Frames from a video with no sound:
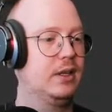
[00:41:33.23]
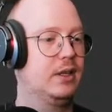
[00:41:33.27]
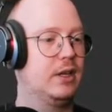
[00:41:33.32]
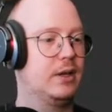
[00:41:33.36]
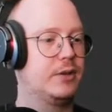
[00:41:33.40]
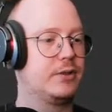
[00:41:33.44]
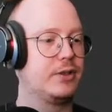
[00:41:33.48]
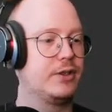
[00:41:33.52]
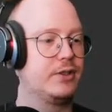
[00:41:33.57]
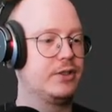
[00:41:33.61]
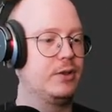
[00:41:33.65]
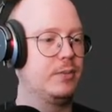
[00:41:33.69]
I'm
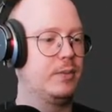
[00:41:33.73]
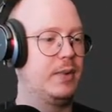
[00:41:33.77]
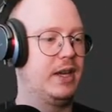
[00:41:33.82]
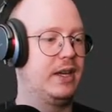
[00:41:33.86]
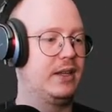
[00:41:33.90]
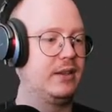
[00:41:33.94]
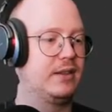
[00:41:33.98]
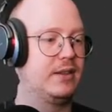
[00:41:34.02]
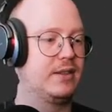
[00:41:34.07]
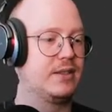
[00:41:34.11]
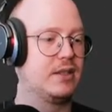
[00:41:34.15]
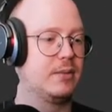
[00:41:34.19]
trying to
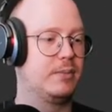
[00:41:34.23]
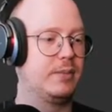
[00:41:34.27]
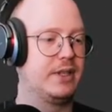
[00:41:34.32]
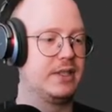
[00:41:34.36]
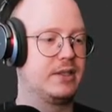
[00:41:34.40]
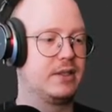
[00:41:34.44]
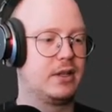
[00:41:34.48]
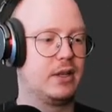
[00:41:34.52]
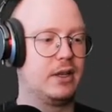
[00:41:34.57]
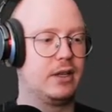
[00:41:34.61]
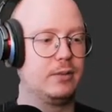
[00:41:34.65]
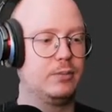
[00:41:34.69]
make this a
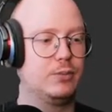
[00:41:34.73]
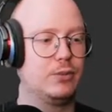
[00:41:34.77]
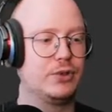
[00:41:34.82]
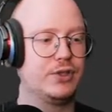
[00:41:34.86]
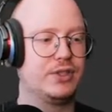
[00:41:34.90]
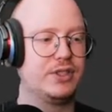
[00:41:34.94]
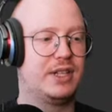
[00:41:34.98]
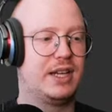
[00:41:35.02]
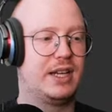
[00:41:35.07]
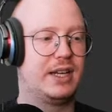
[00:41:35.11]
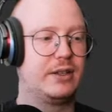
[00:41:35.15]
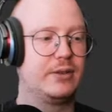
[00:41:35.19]
bit like more
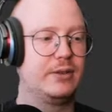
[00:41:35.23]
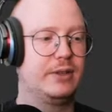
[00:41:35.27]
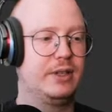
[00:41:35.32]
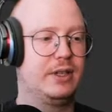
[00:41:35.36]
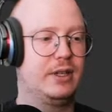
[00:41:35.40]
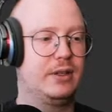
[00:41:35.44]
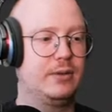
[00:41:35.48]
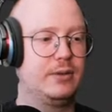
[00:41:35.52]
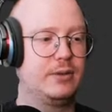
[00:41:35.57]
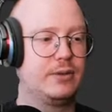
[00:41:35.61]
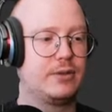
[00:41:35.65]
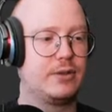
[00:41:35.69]
daggery
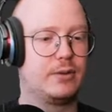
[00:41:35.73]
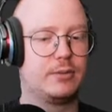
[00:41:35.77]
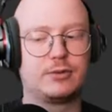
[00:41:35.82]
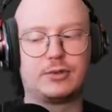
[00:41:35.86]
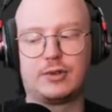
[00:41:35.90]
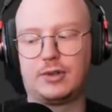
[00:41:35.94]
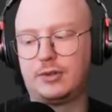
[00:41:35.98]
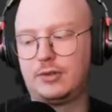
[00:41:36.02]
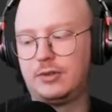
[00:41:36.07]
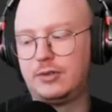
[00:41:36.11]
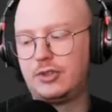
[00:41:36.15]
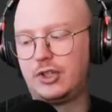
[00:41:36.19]
now, so I'm
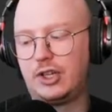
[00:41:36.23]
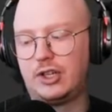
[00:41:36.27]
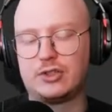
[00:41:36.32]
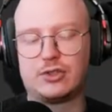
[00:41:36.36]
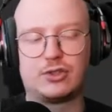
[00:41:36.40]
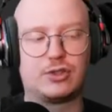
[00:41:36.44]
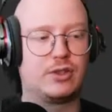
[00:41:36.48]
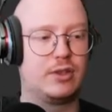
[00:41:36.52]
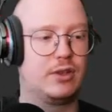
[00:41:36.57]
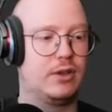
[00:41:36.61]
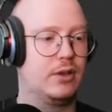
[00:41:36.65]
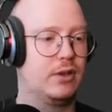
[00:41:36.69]
trying to
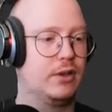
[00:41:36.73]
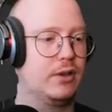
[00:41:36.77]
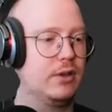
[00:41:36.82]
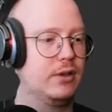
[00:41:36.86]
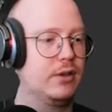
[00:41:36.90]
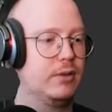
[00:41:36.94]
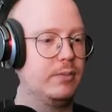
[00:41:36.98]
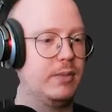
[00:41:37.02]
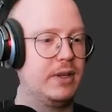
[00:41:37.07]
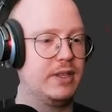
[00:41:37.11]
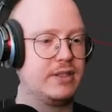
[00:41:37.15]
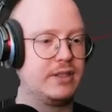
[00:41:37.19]
change the
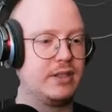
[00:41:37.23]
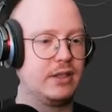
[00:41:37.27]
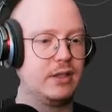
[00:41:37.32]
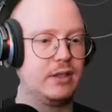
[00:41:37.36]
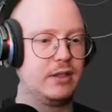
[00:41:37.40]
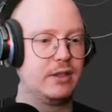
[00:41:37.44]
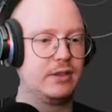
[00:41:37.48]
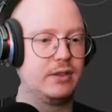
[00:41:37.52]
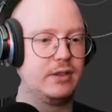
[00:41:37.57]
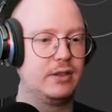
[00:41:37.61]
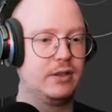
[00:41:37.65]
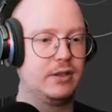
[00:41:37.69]
basically
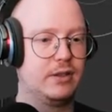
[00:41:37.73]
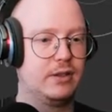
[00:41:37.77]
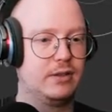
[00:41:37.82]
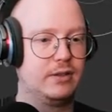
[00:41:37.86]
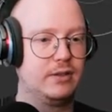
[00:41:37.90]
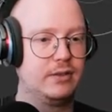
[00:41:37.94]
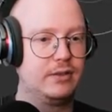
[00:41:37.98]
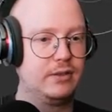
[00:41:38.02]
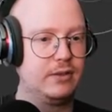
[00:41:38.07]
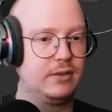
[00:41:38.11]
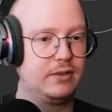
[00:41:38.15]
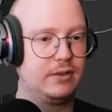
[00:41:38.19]
like the
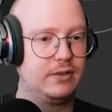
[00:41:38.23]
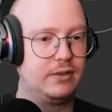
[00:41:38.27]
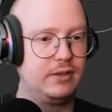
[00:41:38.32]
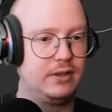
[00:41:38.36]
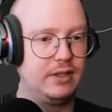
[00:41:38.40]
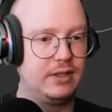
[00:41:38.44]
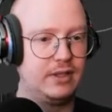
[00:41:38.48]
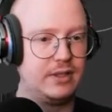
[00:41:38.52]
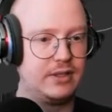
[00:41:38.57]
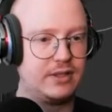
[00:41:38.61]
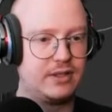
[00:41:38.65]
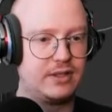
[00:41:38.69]

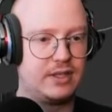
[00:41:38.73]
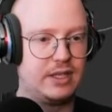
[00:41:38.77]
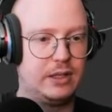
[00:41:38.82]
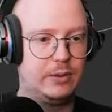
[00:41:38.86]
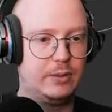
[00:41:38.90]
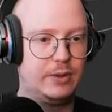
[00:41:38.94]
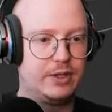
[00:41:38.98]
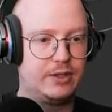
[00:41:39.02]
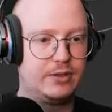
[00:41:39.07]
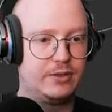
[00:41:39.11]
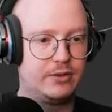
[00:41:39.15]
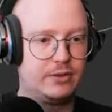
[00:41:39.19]
the
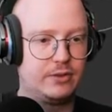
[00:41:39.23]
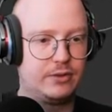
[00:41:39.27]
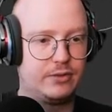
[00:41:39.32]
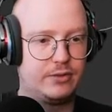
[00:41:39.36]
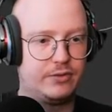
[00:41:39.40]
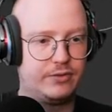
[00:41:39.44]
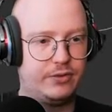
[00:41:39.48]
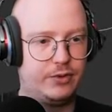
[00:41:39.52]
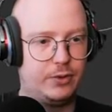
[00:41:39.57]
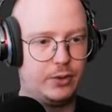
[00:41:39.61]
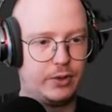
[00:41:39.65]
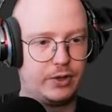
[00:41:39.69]
silhouette
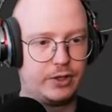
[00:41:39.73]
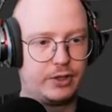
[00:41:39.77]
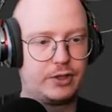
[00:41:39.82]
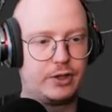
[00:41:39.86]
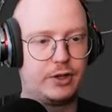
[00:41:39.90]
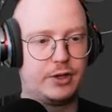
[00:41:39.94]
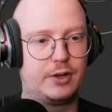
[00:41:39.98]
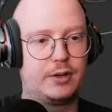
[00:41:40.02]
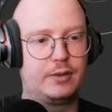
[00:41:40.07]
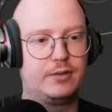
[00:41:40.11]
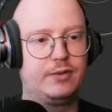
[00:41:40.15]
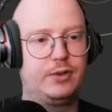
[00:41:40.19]
view or the
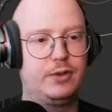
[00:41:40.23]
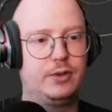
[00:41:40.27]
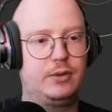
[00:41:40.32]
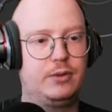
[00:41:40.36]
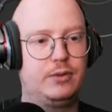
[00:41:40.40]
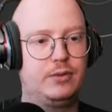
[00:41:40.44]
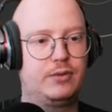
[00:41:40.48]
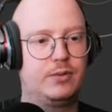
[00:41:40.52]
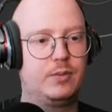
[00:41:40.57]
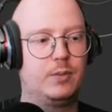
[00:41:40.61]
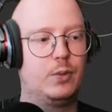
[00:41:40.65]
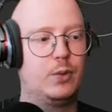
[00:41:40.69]
cutout view
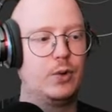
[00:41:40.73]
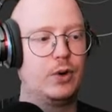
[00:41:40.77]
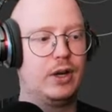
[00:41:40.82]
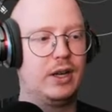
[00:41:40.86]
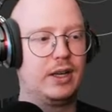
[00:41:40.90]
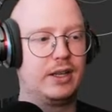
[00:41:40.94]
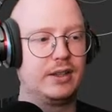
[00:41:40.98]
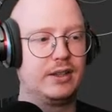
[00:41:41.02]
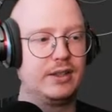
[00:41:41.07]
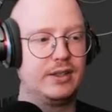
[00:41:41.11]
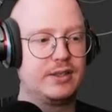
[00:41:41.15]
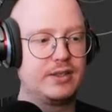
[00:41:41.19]
more
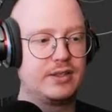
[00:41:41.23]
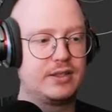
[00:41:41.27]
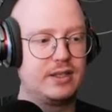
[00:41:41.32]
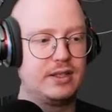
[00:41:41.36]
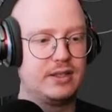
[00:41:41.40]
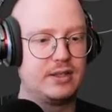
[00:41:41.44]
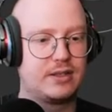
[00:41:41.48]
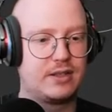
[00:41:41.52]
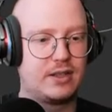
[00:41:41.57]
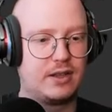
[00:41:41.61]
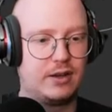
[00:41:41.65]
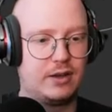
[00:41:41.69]
like this
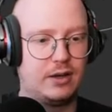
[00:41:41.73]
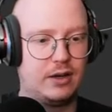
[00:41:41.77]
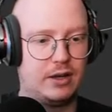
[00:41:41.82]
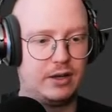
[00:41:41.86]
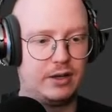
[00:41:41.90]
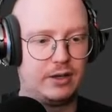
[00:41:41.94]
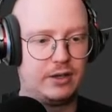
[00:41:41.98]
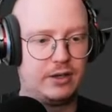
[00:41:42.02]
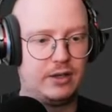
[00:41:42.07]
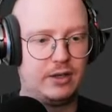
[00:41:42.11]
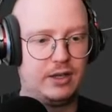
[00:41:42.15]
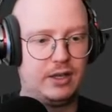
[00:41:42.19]
instead of
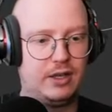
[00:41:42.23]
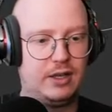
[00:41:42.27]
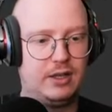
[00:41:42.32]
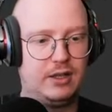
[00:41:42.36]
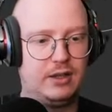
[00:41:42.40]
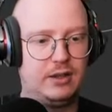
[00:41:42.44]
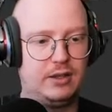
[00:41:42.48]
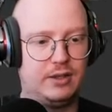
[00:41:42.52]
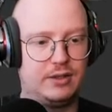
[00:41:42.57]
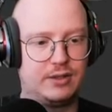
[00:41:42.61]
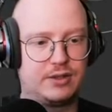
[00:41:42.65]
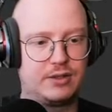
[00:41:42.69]
like
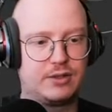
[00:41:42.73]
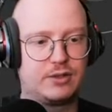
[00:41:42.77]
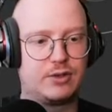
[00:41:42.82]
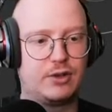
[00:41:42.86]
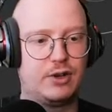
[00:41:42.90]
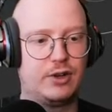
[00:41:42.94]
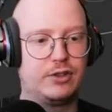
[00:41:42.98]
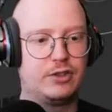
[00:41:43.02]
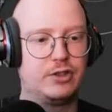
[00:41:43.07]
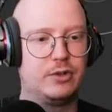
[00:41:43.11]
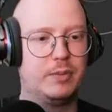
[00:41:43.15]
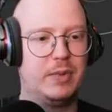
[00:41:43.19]
this,
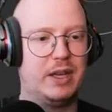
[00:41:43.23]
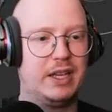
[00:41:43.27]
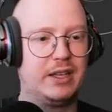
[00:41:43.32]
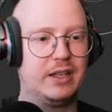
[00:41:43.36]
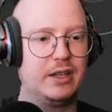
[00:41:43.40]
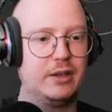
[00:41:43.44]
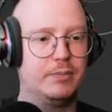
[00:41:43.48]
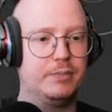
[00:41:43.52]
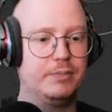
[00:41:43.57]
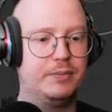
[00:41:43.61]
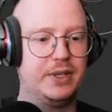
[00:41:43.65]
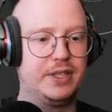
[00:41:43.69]
trying to make it
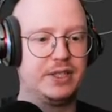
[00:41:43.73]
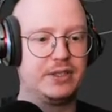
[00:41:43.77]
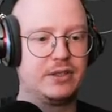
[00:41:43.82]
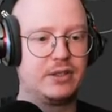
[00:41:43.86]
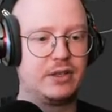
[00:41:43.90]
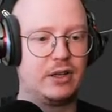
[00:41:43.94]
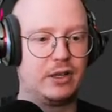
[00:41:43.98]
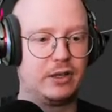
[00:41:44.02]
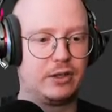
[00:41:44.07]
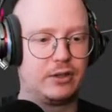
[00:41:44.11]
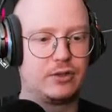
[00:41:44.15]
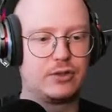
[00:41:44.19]
a bit
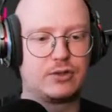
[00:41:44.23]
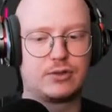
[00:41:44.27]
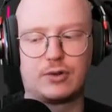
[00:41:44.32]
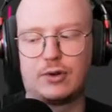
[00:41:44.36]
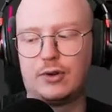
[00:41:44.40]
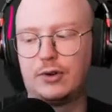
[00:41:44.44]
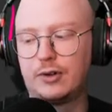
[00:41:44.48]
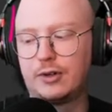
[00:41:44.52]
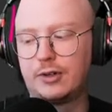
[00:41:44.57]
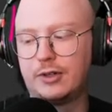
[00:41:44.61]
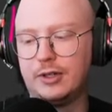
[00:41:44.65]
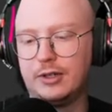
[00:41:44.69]
like
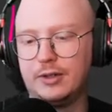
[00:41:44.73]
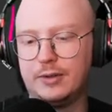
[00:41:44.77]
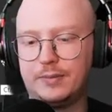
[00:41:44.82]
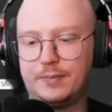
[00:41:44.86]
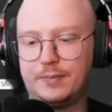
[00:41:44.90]
stronger.